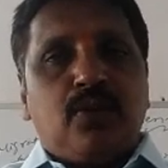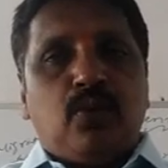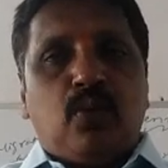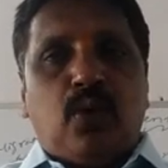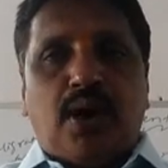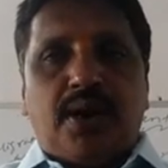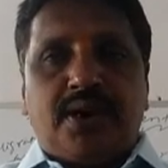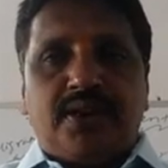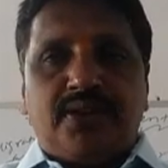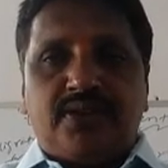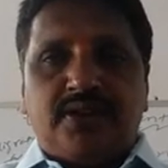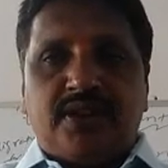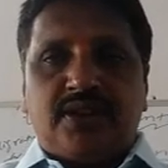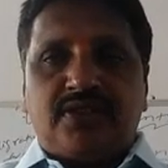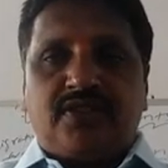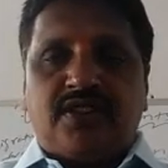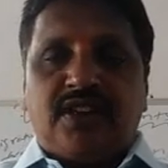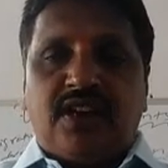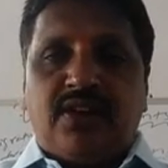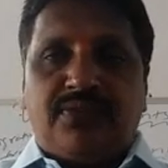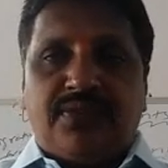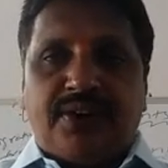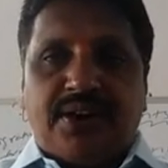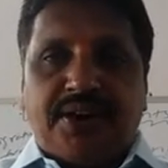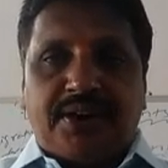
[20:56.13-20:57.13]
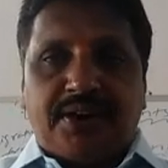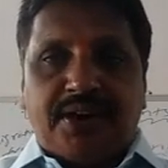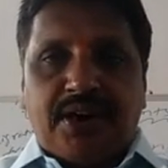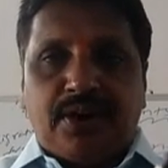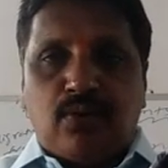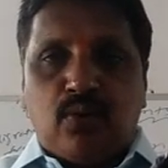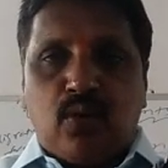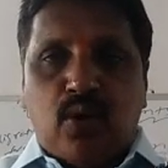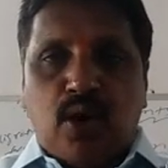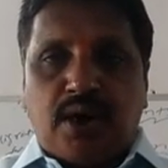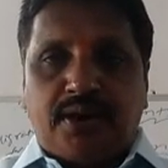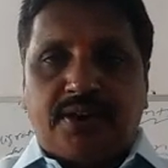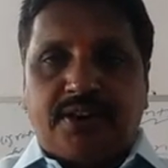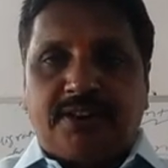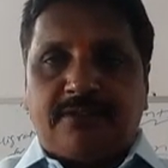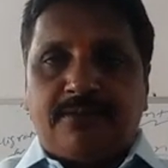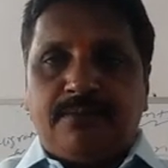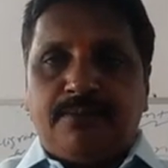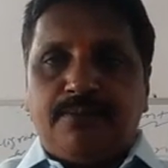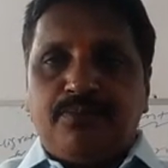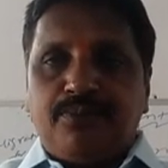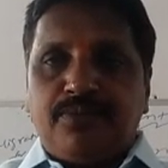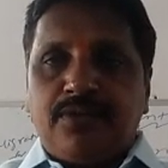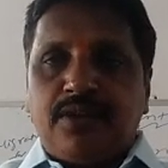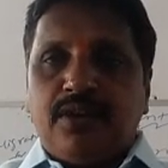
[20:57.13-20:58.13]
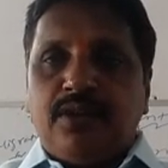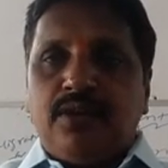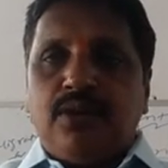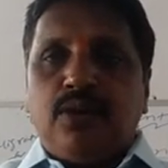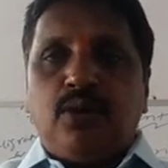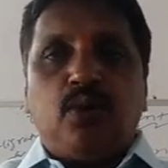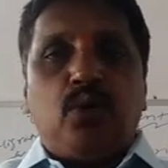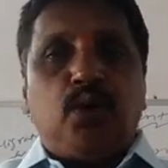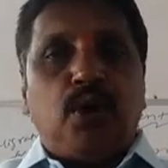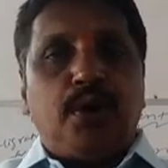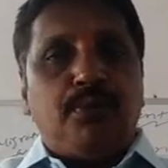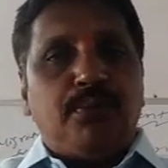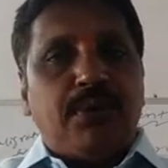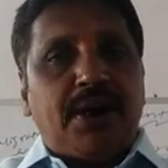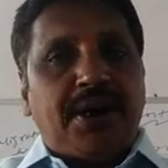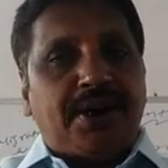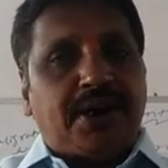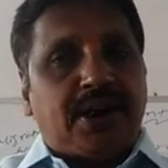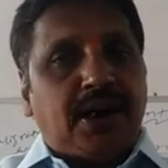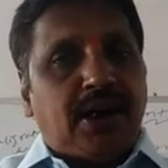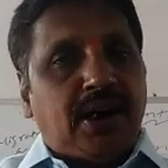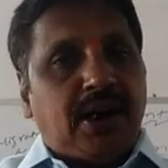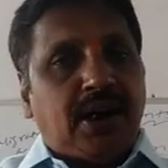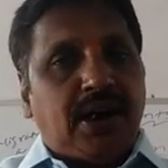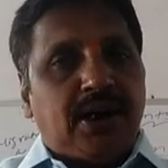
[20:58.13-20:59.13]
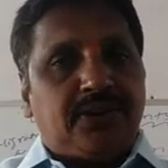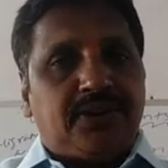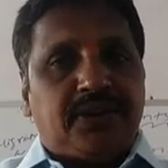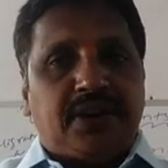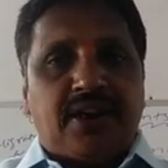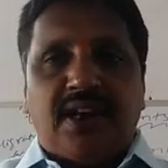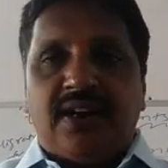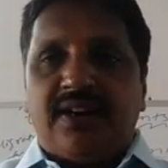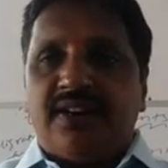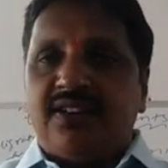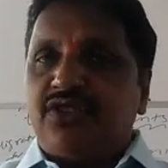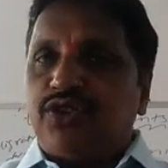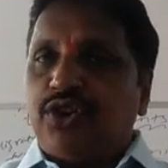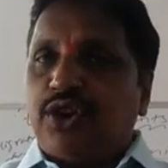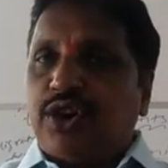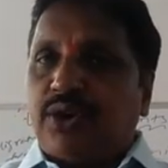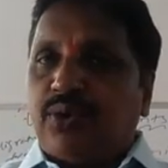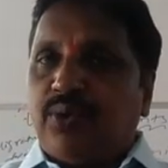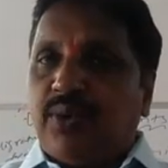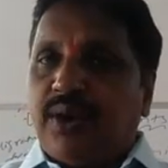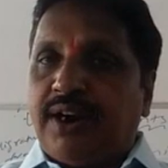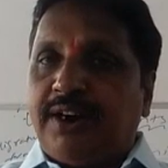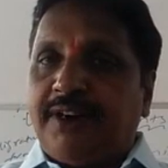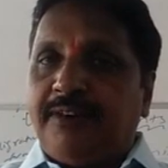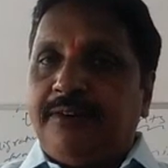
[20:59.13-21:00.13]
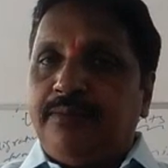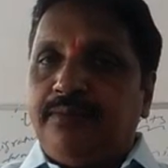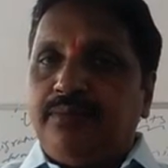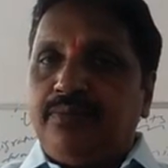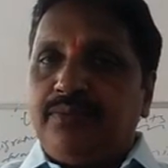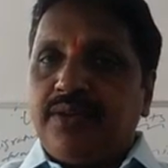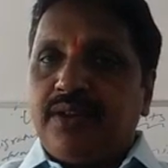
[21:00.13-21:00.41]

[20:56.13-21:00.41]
What is the safe drinking water? Good medical health care is required.